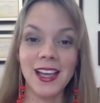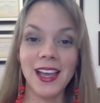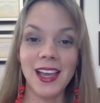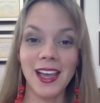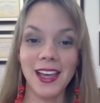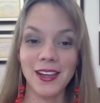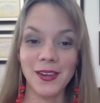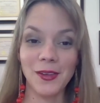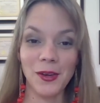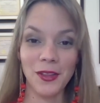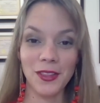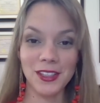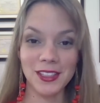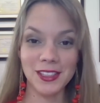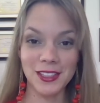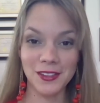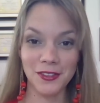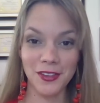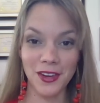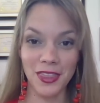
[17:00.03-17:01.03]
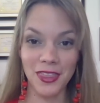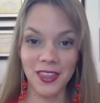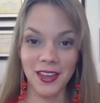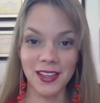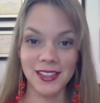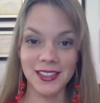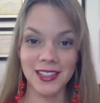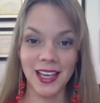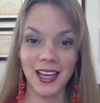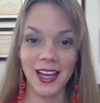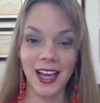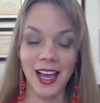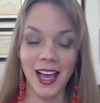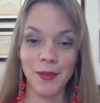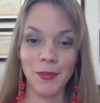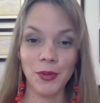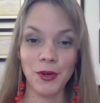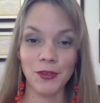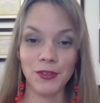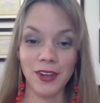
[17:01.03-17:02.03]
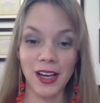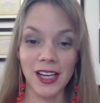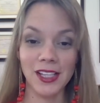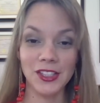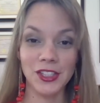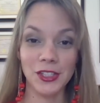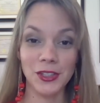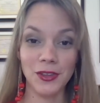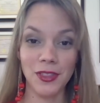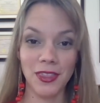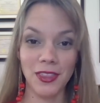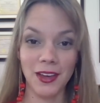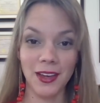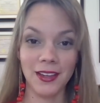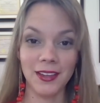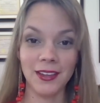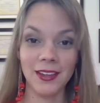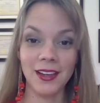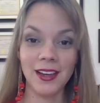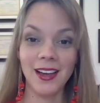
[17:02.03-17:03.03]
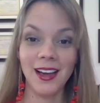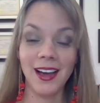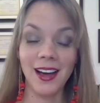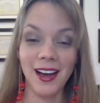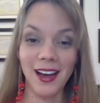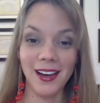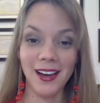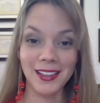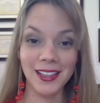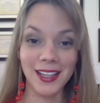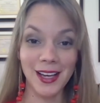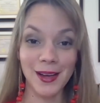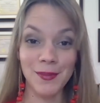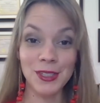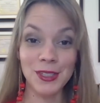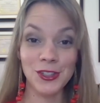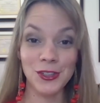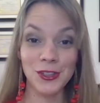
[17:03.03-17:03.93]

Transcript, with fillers: and all these different things that I provide you, then come and